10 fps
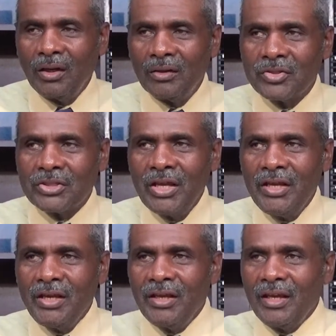
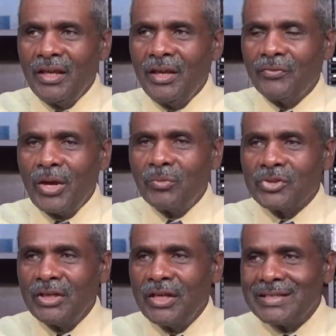see if there was
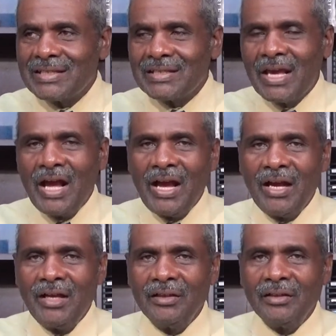any
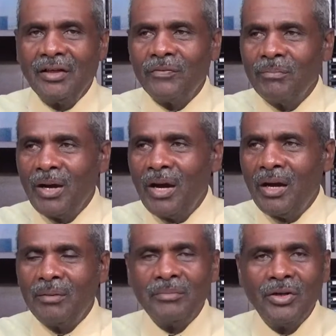sign of
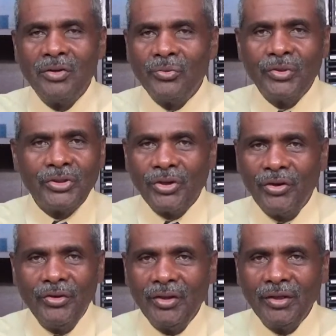mom
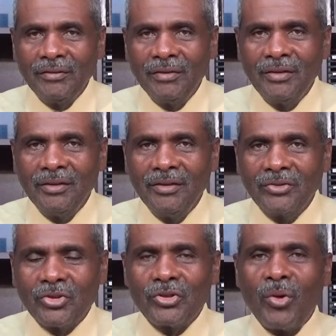returning.
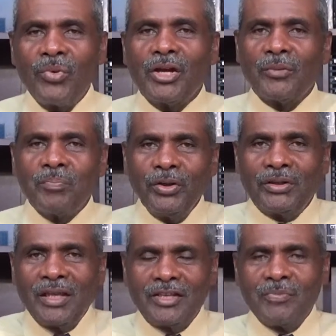so that we could put
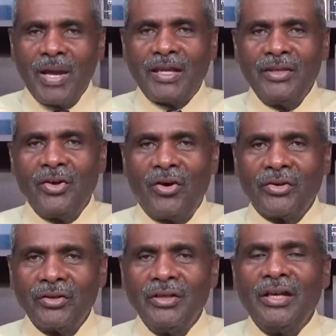things back in
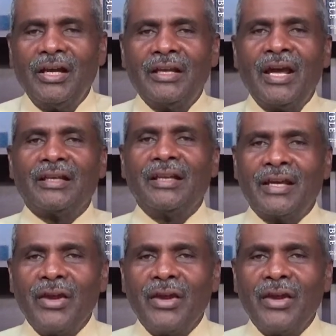order and act like